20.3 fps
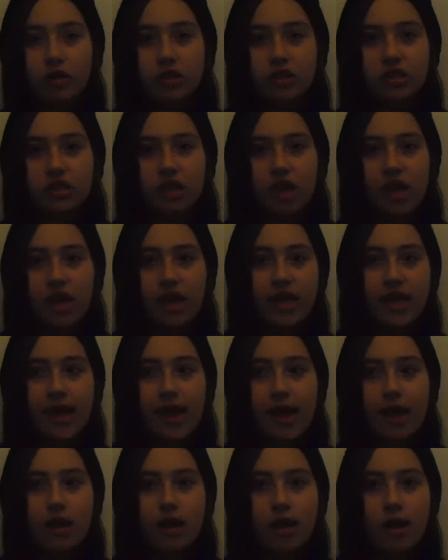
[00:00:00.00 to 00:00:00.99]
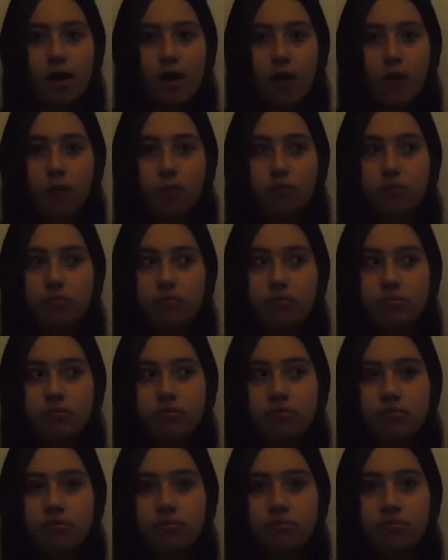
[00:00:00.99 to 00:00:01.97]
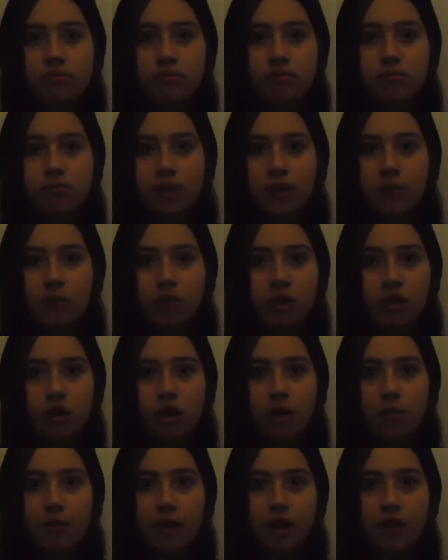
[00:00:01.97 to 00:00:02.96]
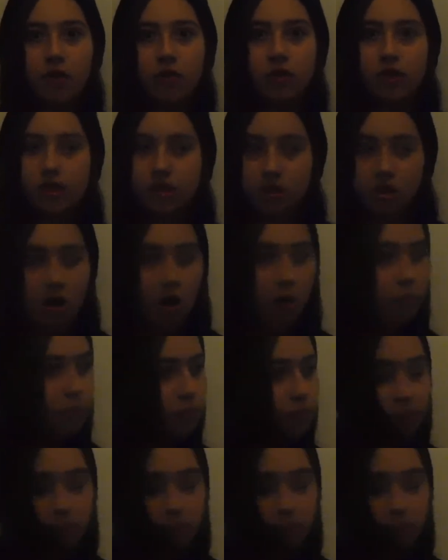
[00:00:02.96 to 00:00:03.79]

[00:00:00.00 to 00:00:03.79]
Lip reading: just like, yeah, no, people get hurt by doing this, nope.